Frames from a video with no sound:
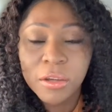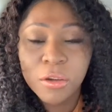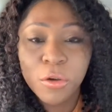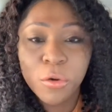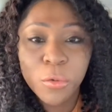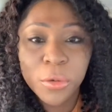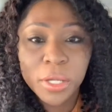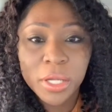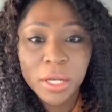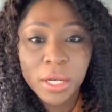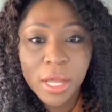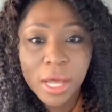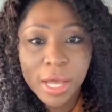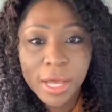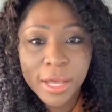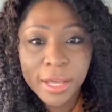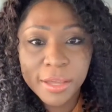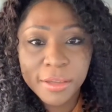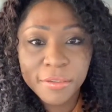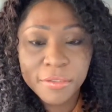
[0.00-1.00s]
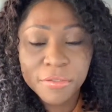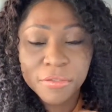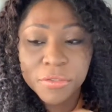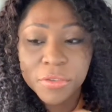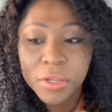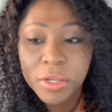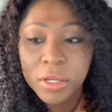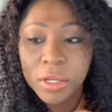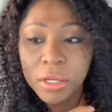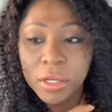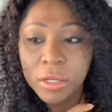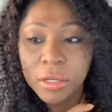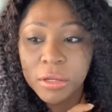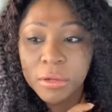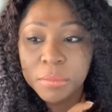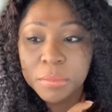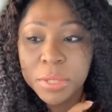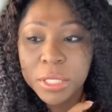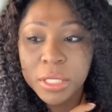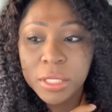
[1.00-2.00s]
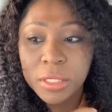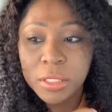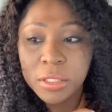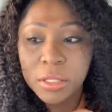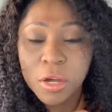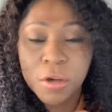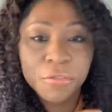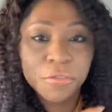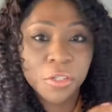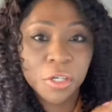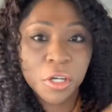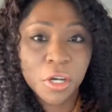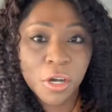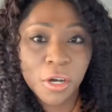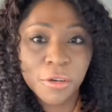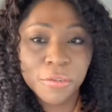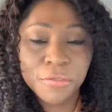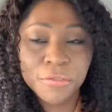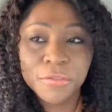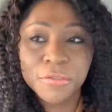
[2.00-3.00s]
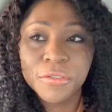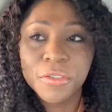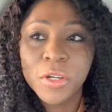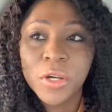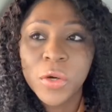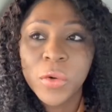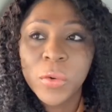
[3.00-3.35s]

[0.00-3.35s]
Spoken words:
going live, being off the cuff,